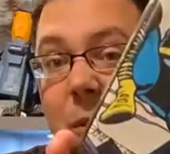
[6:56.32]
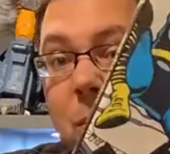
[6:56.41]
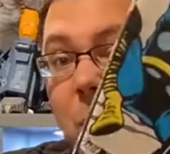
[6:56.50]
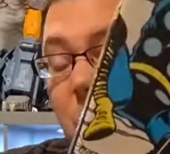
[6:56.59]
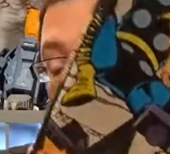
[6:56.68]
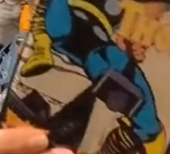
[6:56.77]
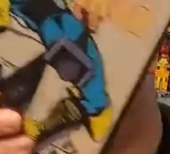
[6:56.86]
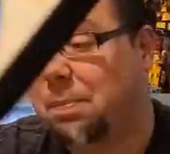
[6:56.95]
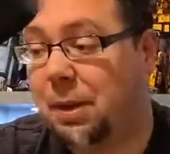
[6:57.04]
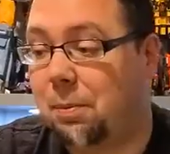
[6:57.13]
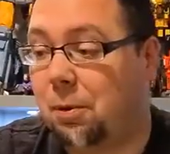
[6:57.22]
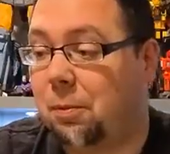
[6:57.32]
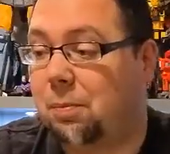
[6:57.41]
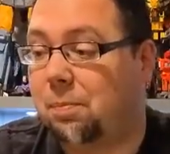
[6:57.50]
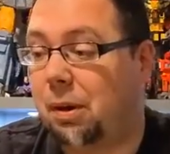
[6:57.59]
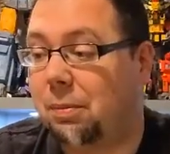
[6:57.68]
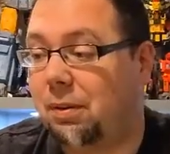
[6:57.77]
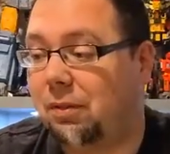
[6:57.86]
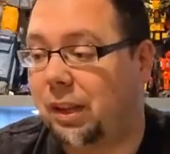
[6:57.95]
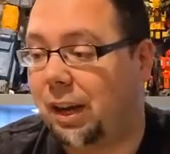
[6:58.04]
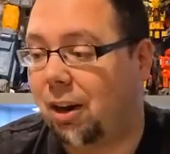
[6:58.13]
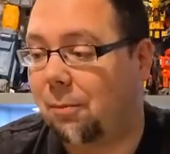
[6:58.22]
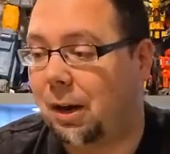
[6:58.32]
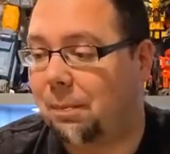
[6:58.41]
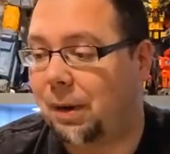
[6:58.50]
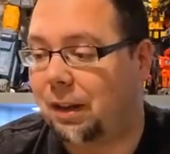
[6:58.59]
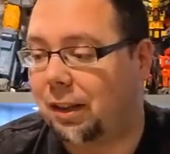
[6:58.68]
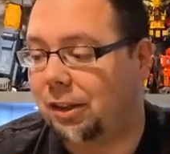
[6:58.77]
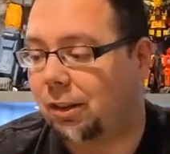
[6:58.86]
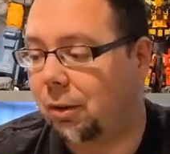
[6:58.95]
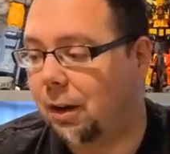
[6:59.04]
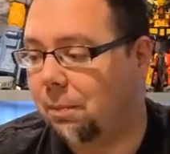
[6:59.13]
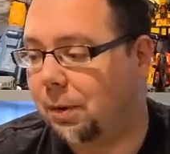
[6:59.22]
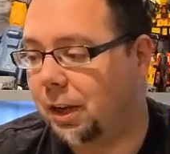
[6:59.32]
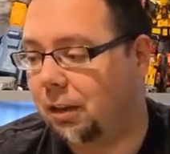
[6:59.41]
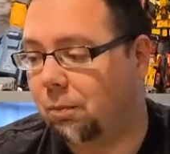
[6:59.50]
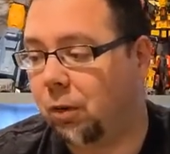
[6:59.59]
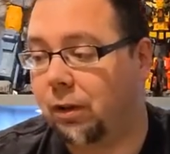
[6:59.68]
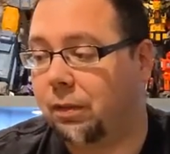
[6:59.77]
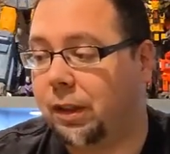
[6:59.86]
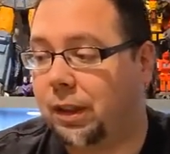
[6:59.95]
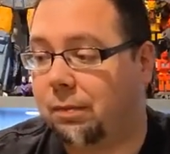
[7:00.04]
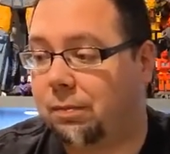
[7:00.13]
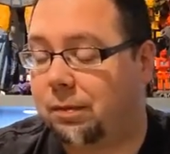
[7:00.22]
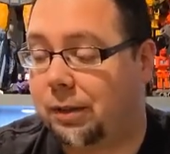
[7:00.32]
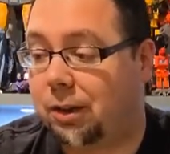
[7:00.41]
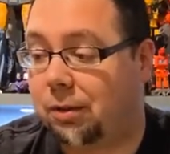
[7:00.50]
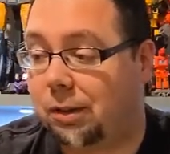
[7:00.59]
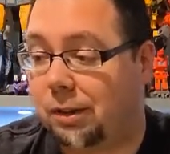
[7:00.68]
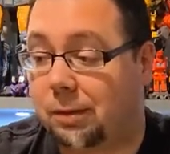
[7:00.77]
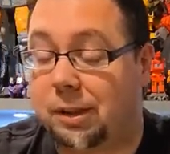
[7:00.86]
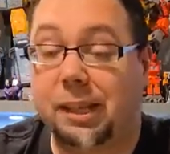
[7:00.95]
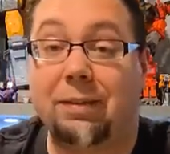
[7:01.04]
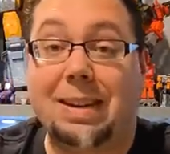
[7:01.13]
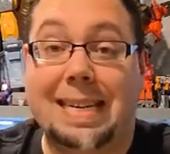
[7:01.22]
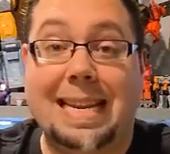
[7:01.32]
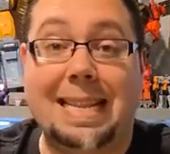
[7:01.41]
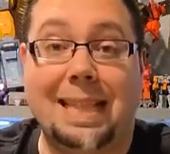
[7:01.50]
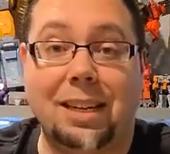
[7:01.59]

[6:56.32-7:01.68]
Thor, people probably didn't really care about back then. So him being one of the 17th